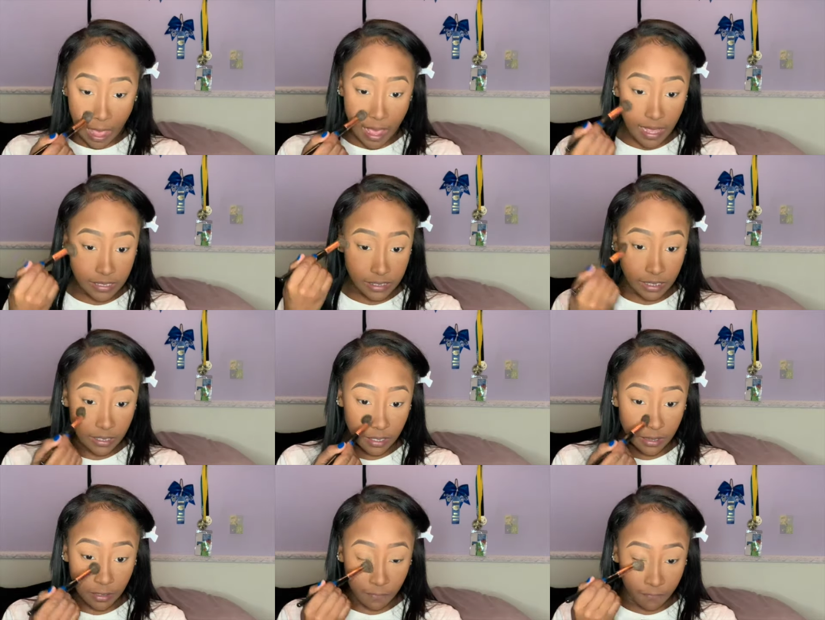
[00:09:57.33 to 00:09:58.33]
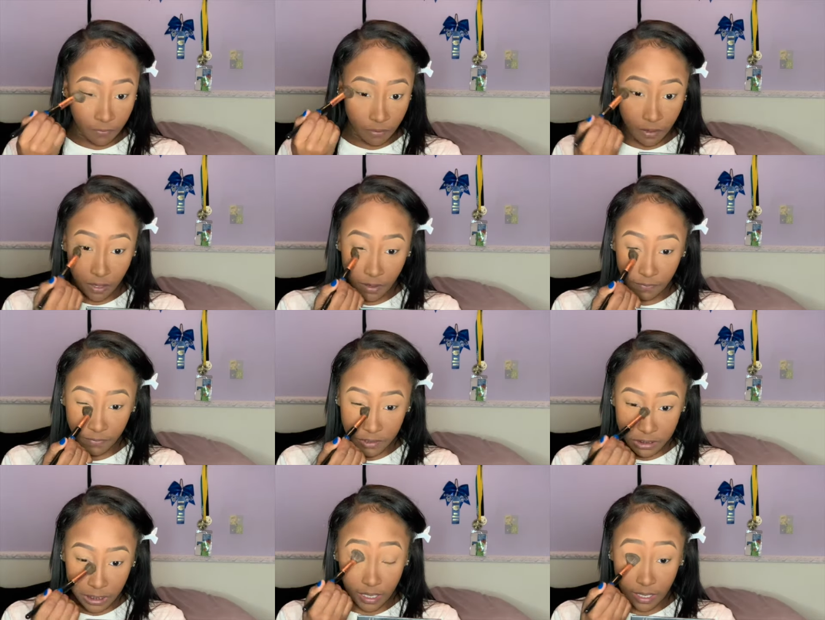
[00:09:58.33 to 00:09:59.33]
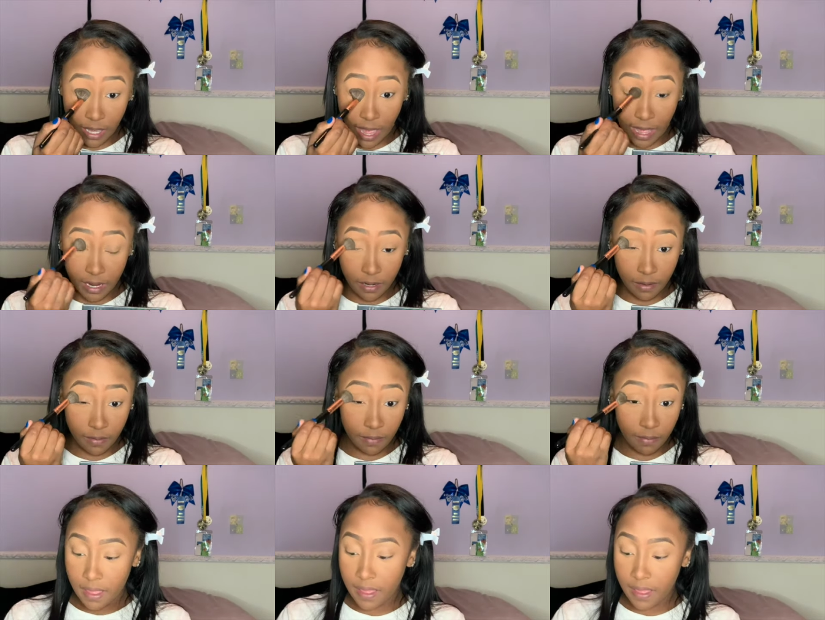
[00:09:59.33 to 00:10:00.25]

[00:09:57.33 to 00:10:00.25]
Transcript: as another full coverage item,